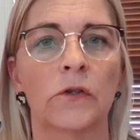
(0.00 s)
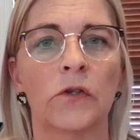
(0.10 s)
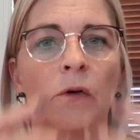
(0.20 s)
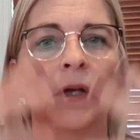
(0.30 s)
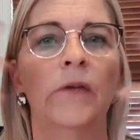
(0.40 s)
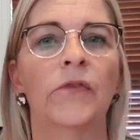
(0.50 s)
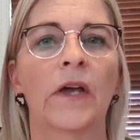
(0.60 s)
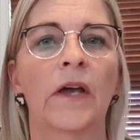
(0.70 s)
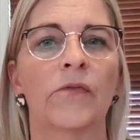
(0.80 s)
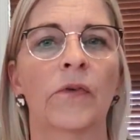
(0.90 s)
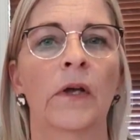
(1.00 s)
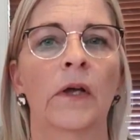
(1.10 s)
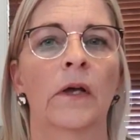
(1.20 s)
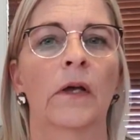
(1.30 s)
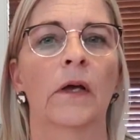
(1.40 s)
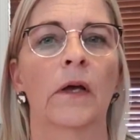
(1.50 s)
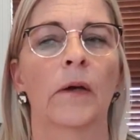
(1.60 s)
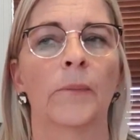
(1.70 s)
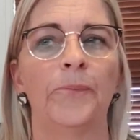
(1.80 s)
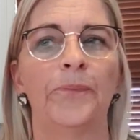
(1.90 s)
So if you have
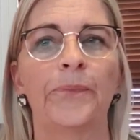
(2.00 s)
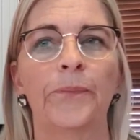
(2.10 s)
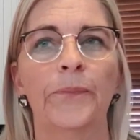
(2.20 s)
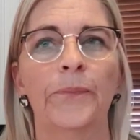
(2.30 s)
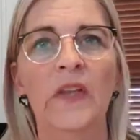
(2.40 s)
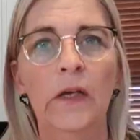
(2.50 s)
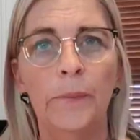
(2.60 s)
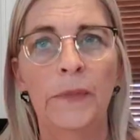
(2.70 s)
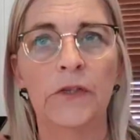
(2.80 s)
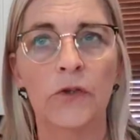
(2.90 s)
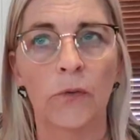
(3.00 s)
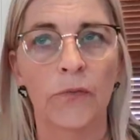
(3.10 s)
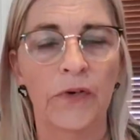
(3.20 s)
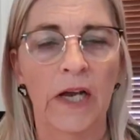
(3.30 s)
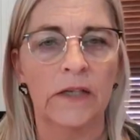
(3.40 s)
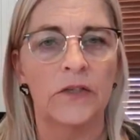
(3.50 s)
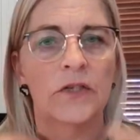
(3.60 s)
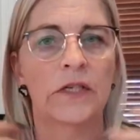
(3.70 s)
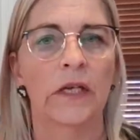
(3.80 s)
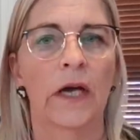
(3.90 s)
habitual
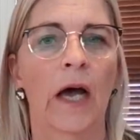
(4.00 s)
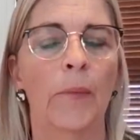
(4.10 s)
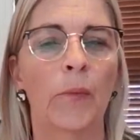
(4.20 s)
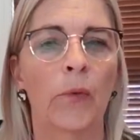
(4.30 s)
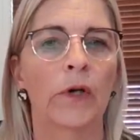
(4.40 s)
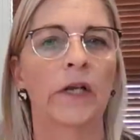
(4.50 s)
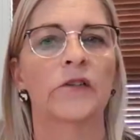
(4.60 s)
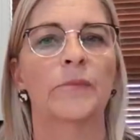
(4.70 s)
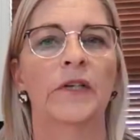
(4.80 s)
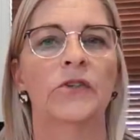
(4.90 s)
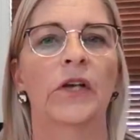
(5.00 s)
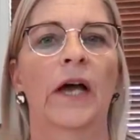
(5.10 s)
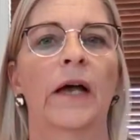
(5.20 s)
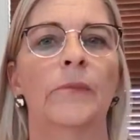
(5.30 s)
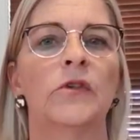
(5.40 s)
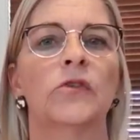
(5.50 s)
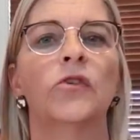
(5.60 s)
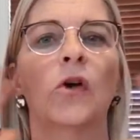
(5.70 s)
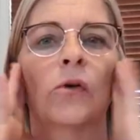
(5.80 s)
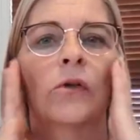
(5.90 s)
fractures in your upper body, especially your arms, your
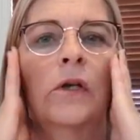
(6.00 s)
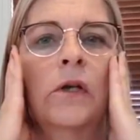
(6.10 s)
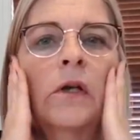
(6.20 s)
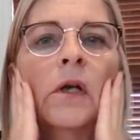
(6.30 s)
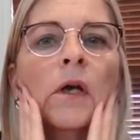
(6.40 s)
shoulder,